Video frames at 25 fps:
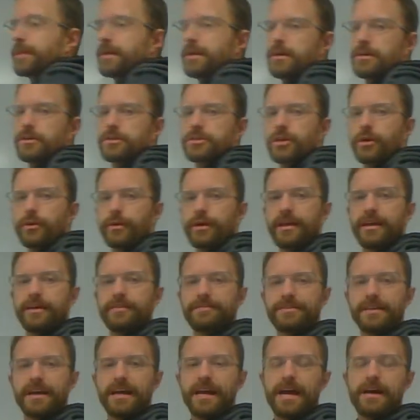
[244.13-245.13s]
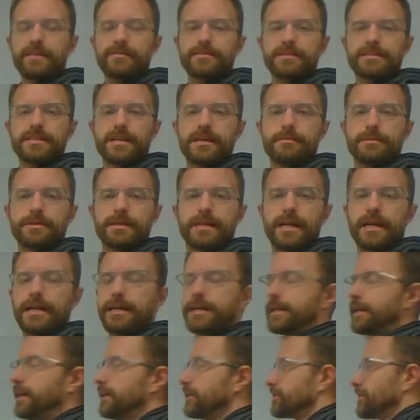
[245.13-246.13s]
So if they have the same
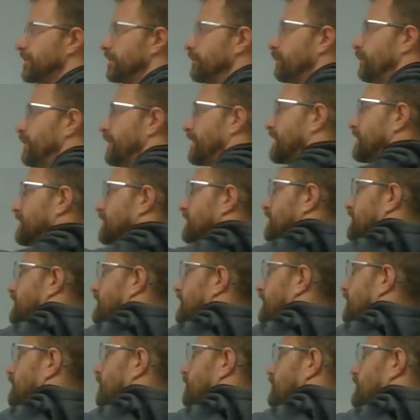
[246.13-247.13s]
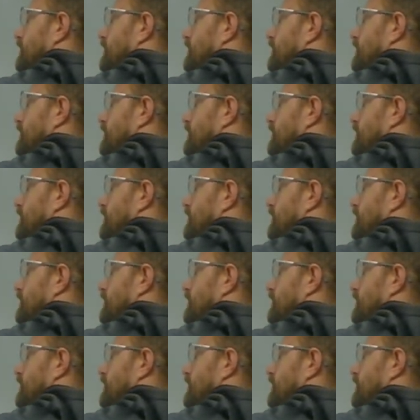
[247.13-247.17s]
kinetic energy, we could just set those